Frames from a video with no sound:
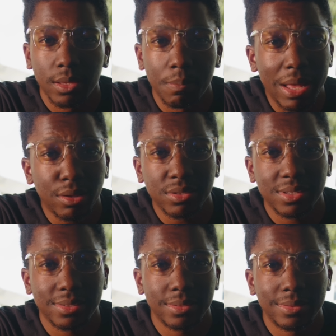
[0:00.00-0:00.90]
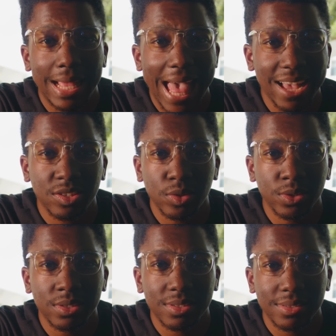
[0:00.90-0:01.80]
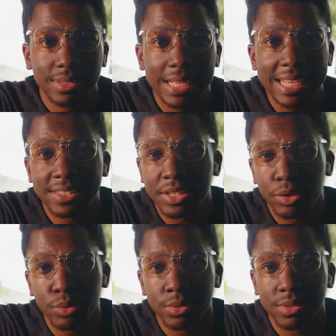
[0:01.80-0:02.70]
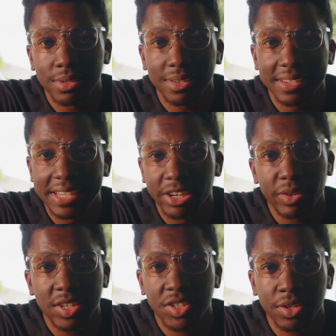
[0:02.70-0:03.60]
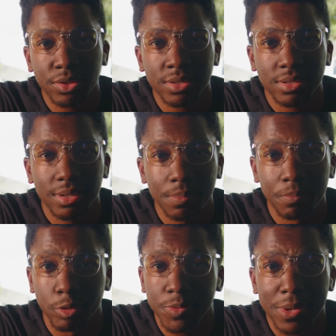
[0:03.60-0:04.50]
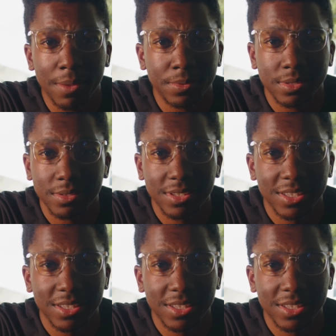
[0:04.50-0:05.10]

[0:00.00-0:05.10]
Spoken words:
Mounts, axles, ECUs, gear ratios, boost maps.